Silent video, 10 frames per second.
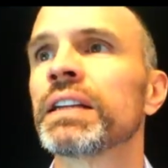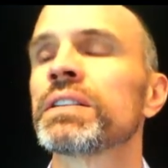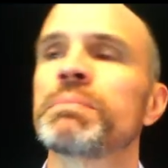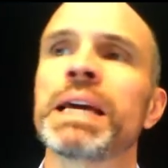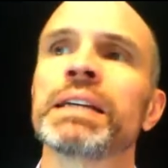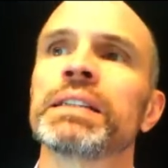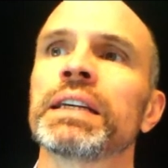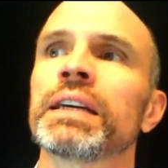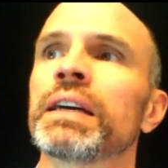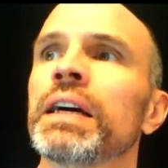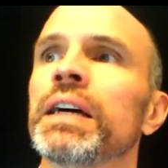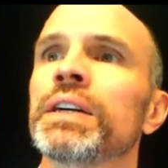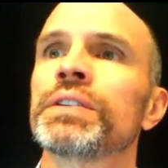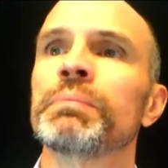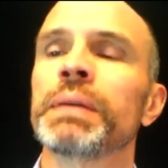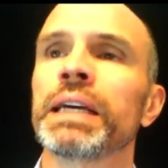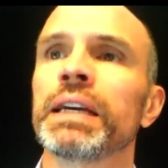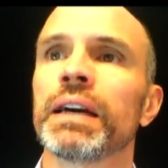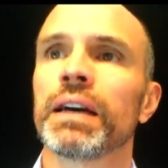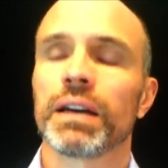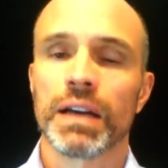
It's amazing to me